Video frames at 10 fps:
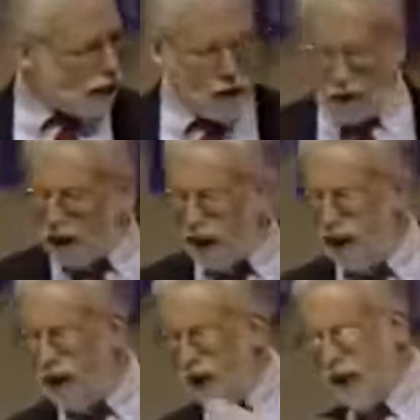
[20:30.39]

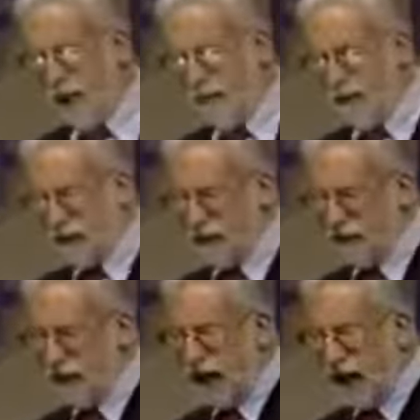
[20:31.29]
shrouded in the mists
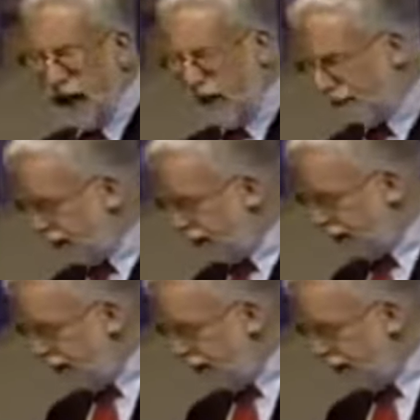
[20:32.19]
of time.